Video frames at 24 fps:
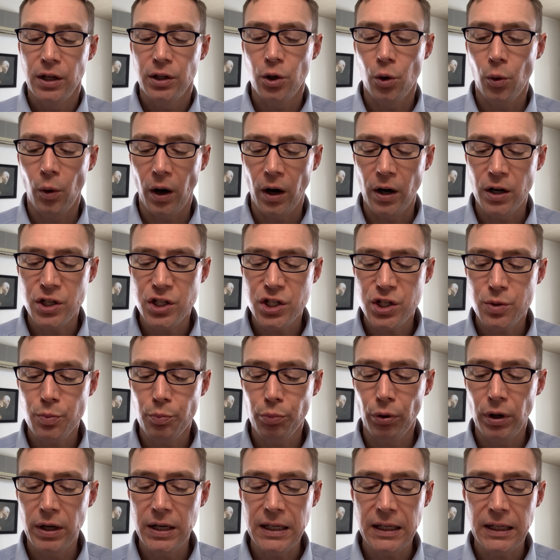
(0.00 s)
You are a
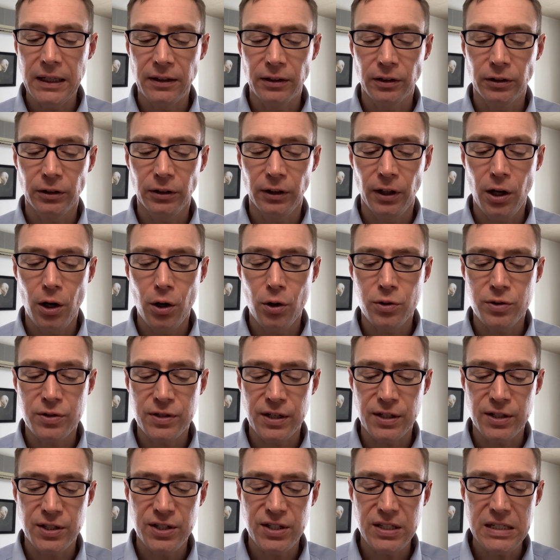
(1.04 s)
spring enclosed,
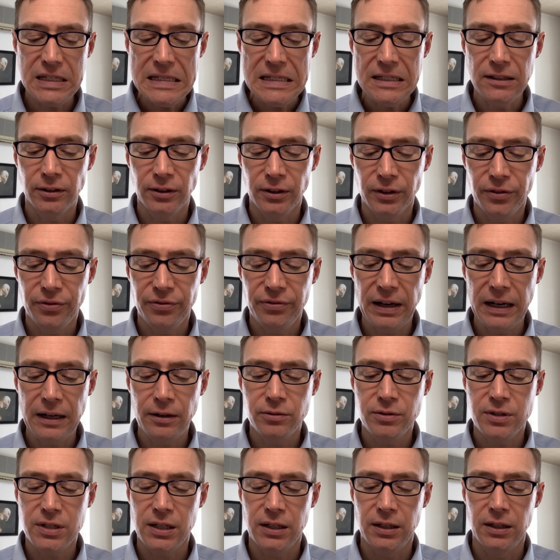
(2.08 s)
a sealed
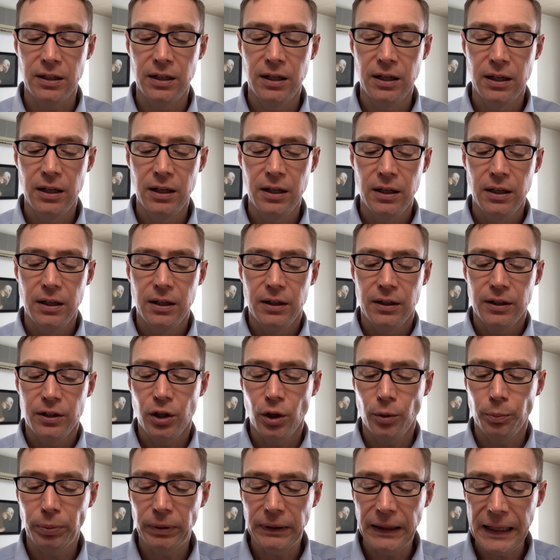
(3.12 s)
fountain.
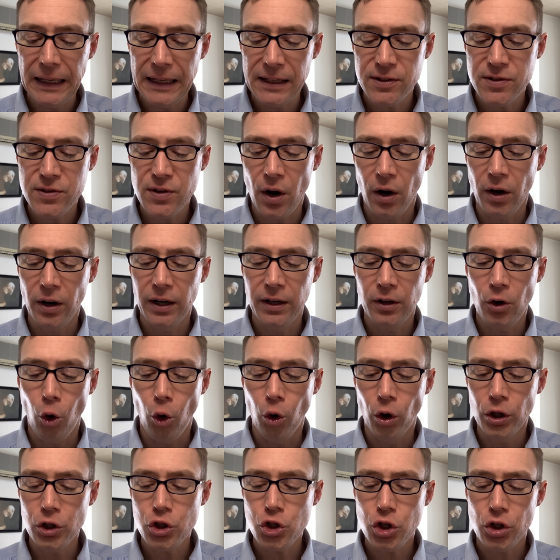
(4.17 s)
Your plants are an
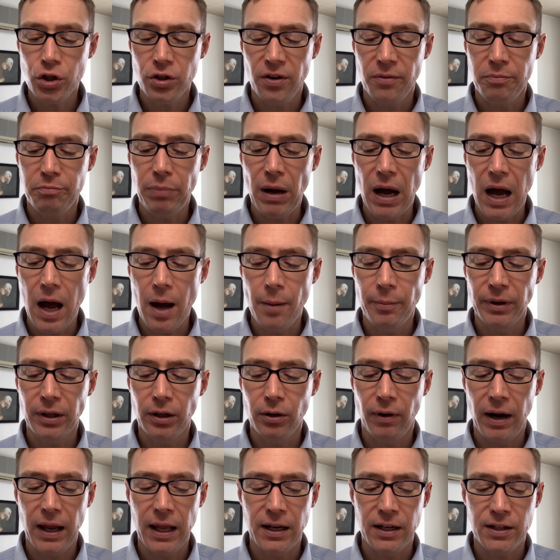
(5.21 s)
orchard of
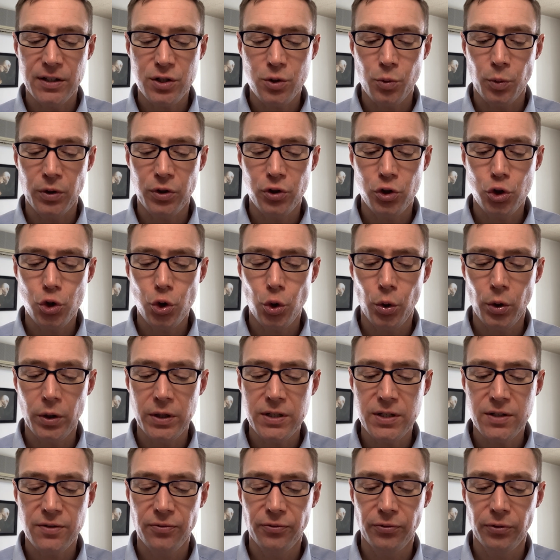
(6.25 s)
pomegranates with
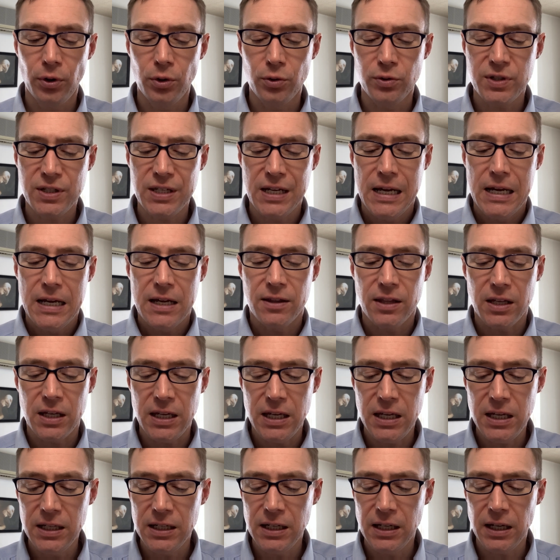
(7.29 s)
choice fruits, the
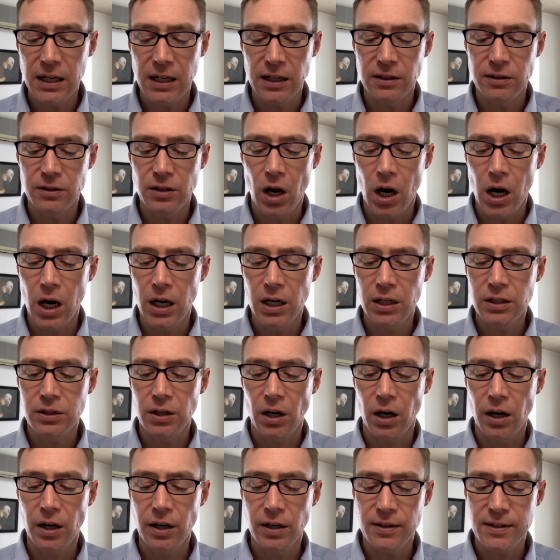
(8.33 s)
henna and nard
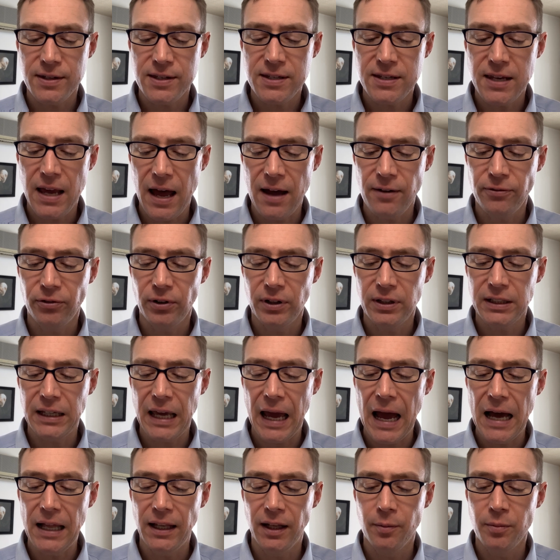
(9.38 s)
and saffron,
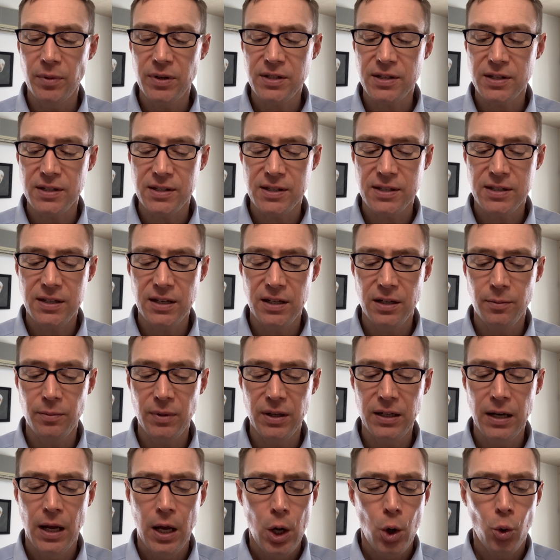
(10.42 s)
calamus and
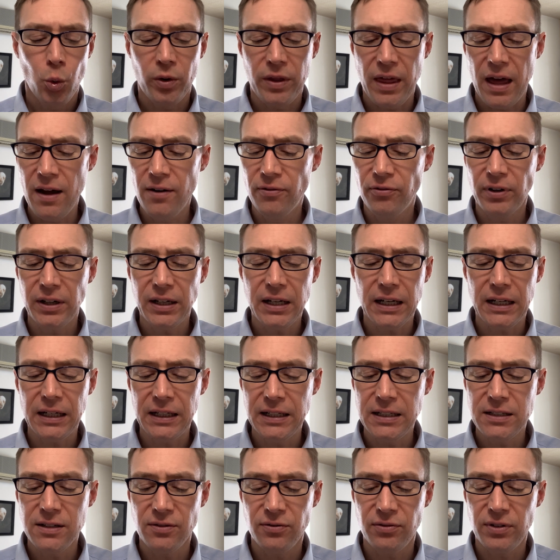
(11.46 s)
cinnamon, with every
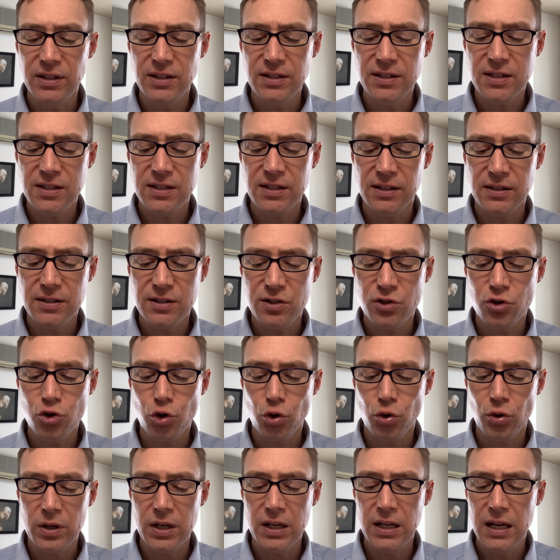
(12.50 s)
kind of incense
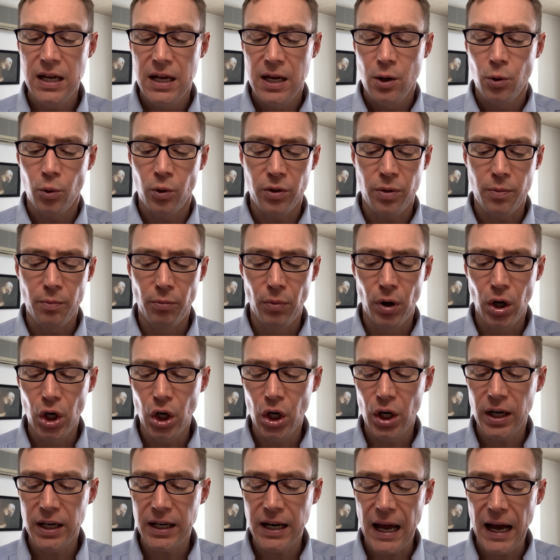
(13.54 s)
tree, with
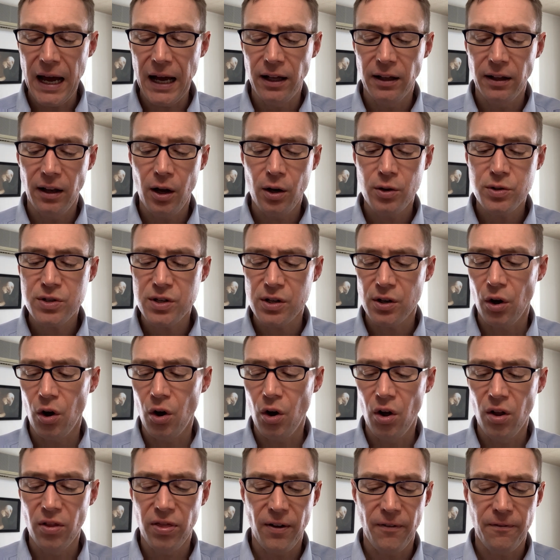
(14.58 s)
myrrh and aloes and
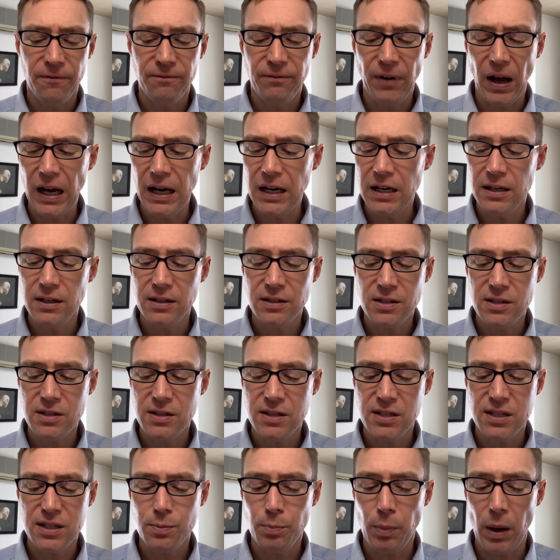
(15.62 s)
all the finest
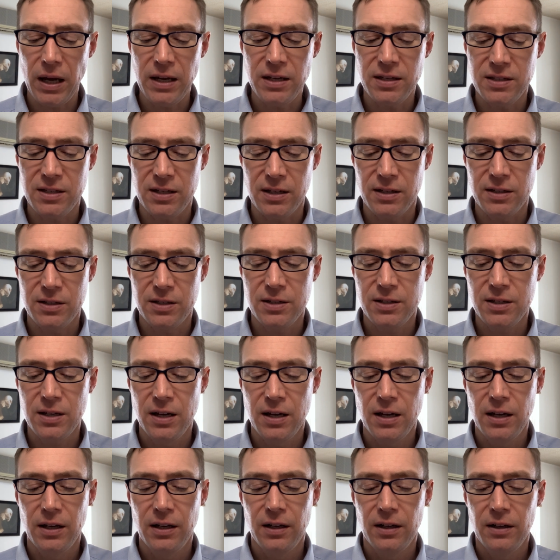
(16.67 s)
spices.
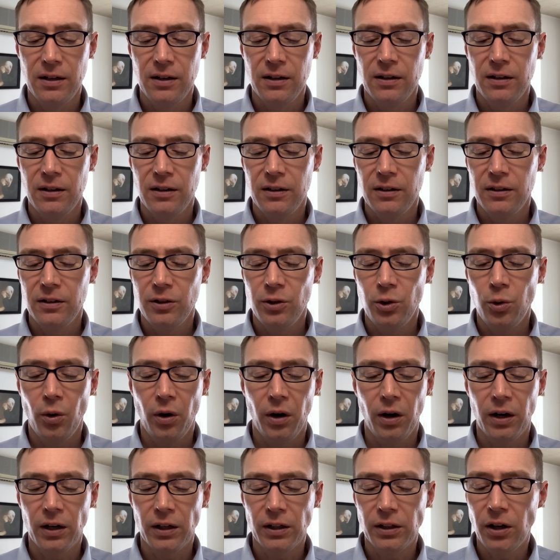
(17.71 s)
You
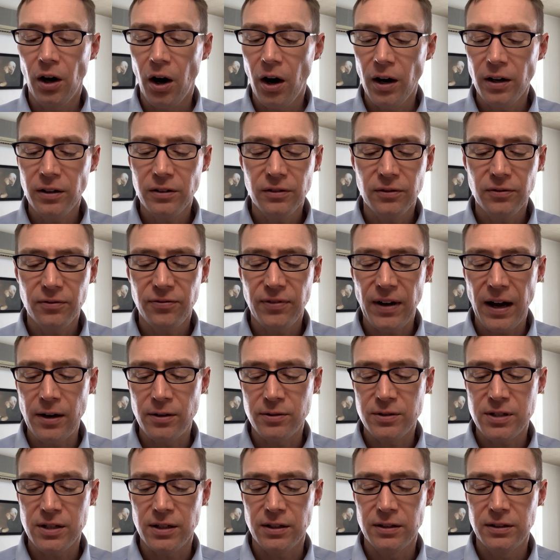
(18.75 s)
are a garden
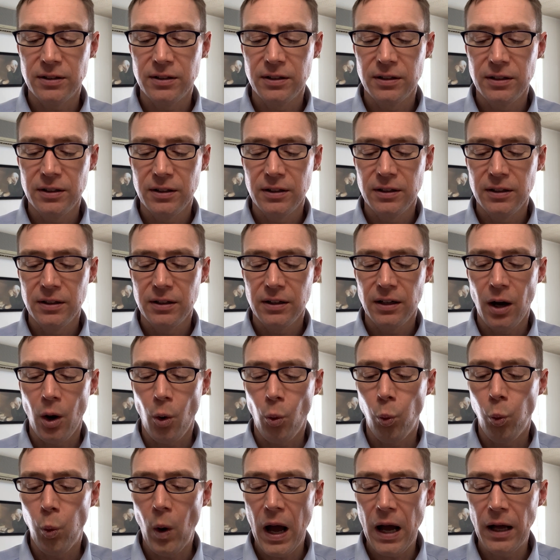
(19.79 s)
fountain, a
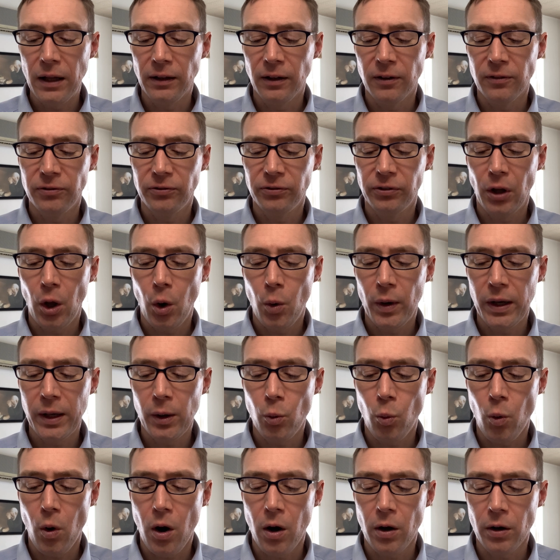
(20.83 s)
well of
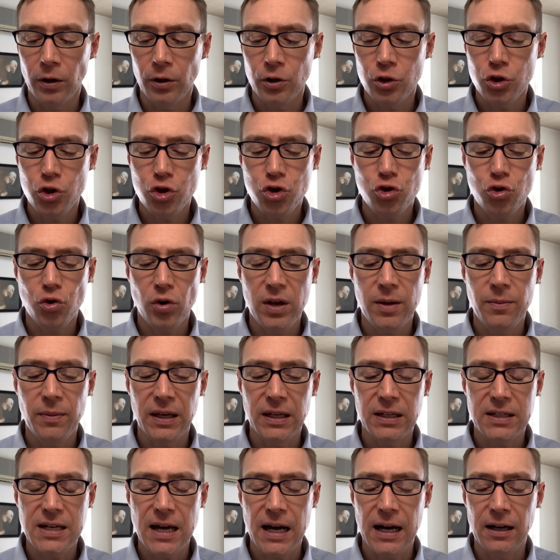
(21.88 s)
flowing water
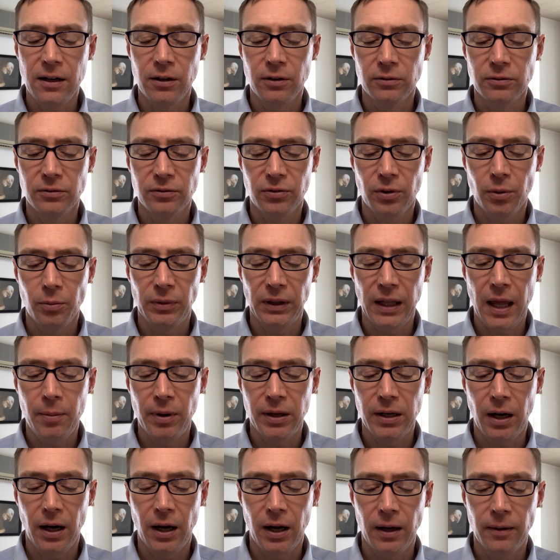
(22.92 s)
streaming down from
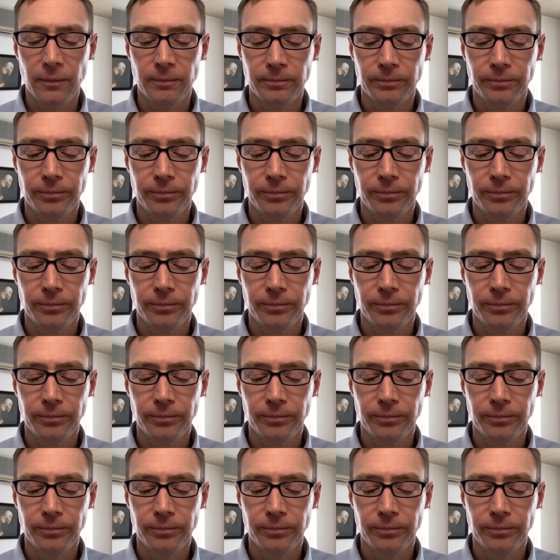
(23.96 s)
Lebanon.